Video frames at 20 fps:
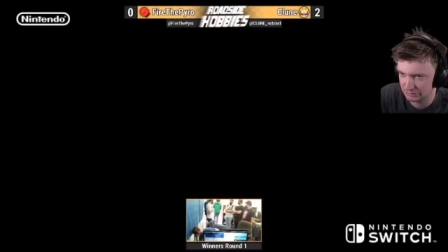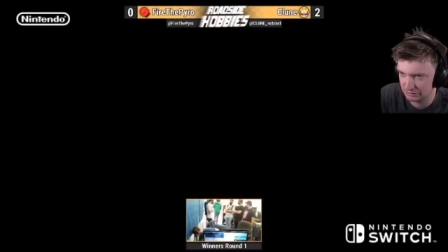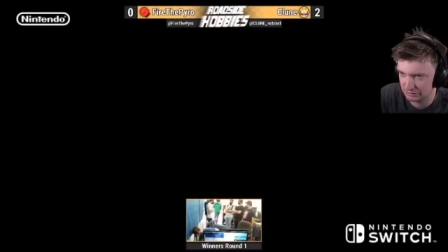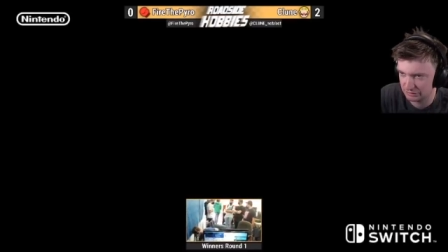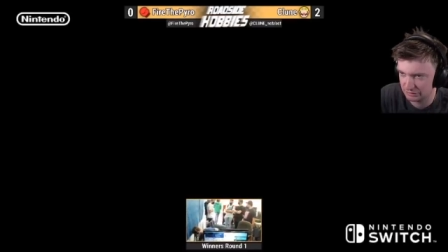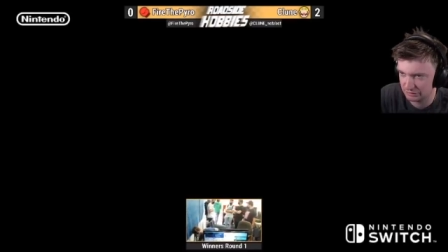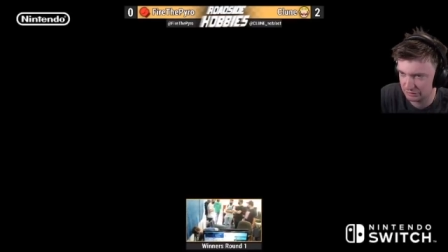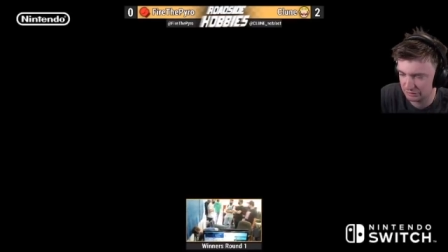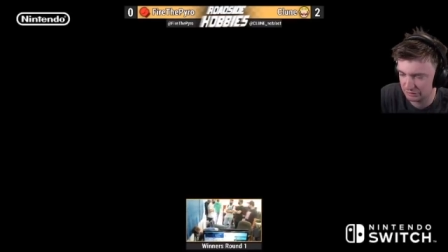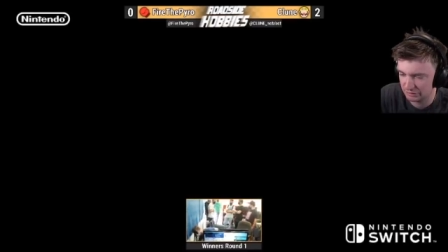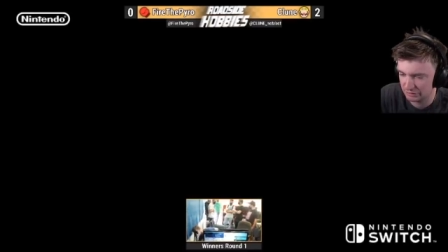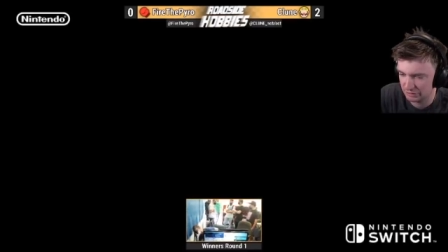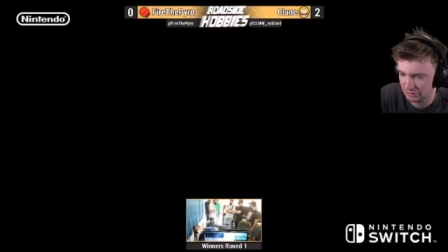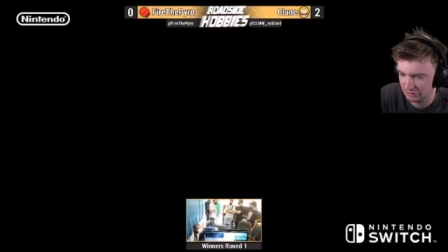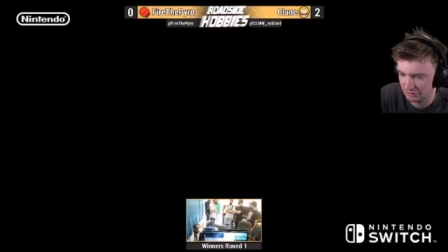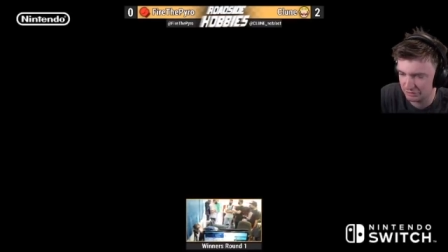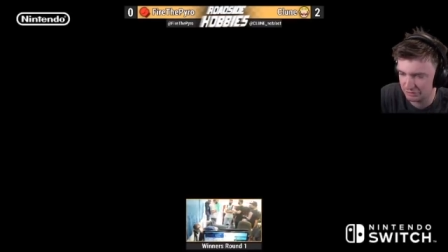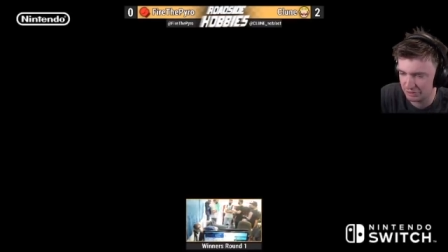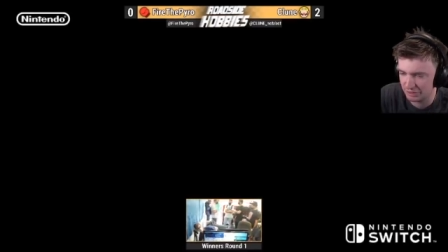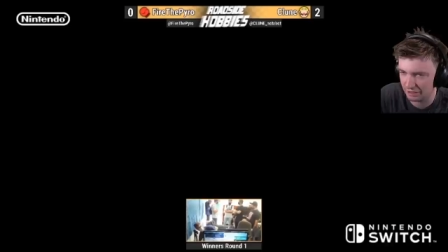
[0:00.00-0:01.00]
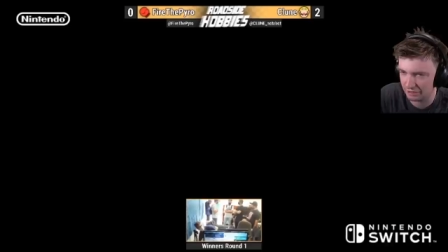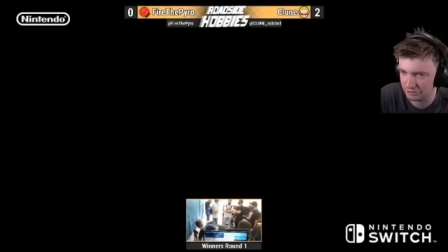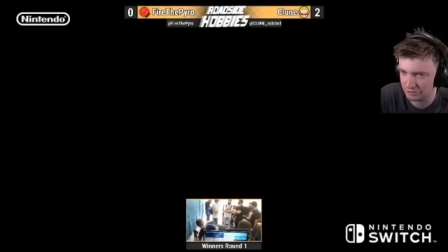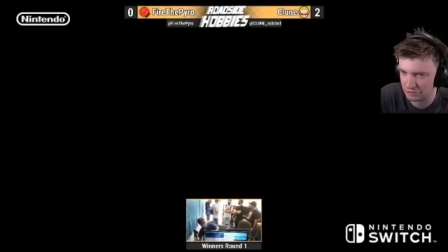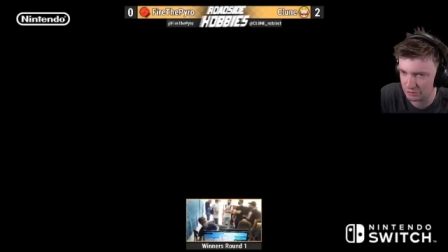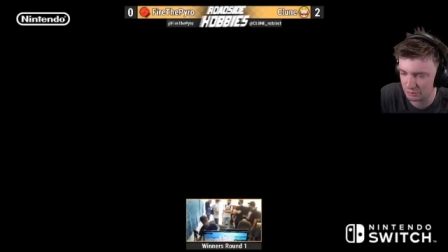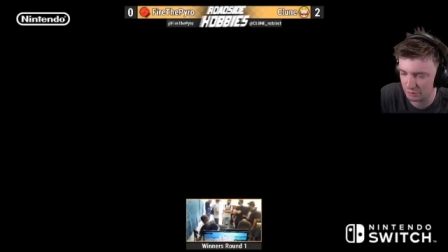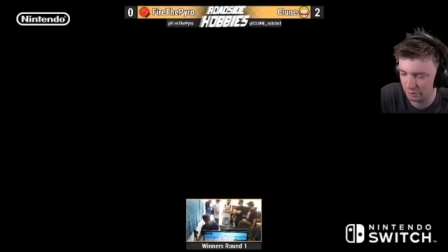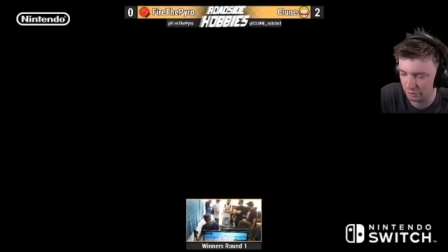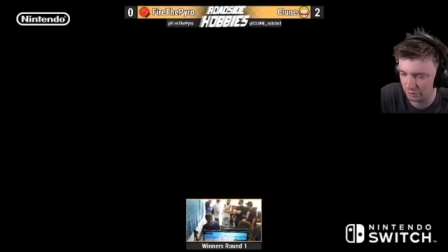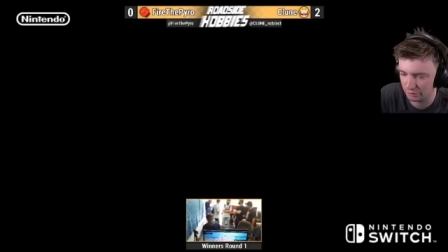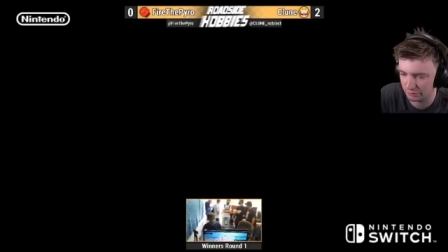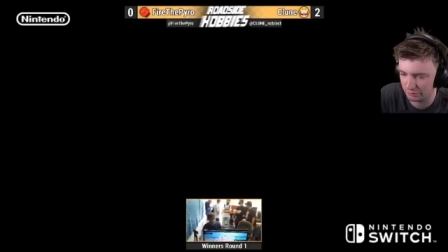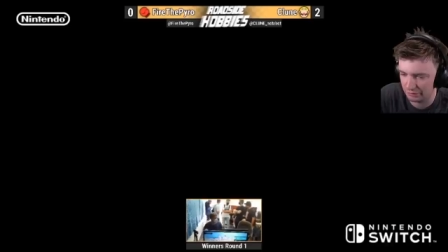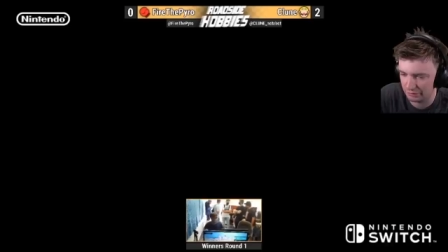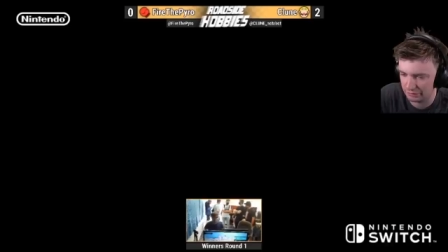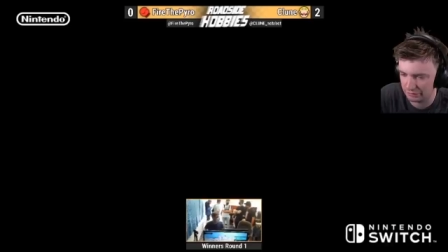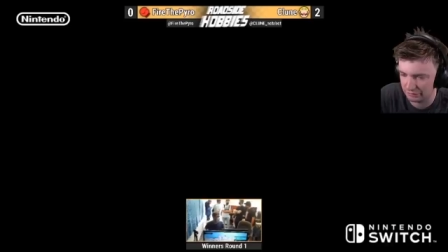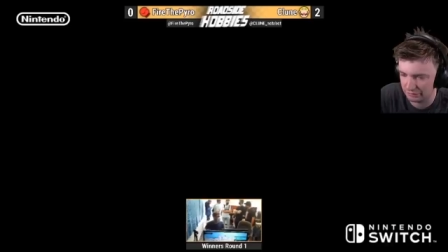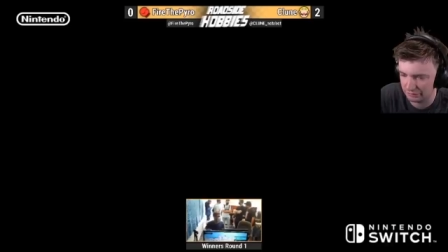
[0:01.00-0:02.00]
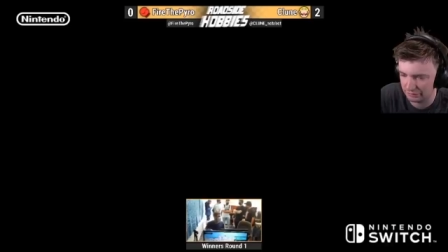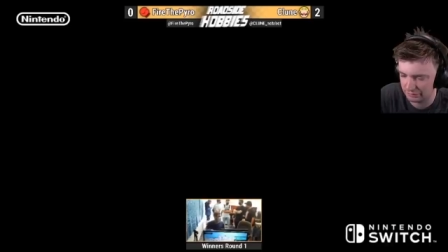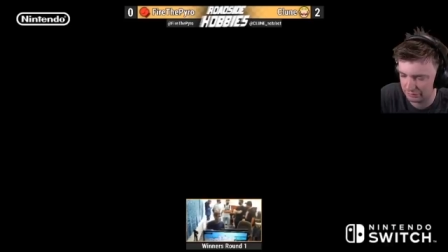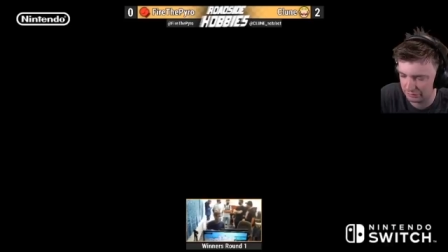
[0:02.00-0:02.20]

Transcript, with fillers: Wonderful. He was down 2-0 already.